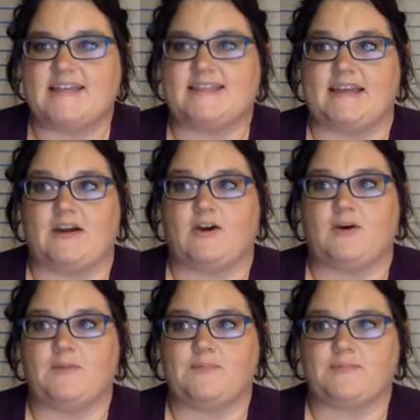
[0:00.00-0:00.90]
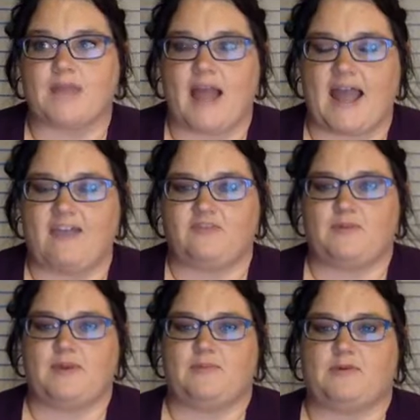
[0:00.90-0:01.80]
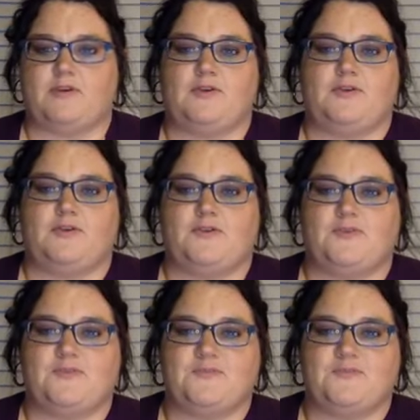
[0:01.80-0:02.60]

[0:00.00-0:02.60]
Now, I have people who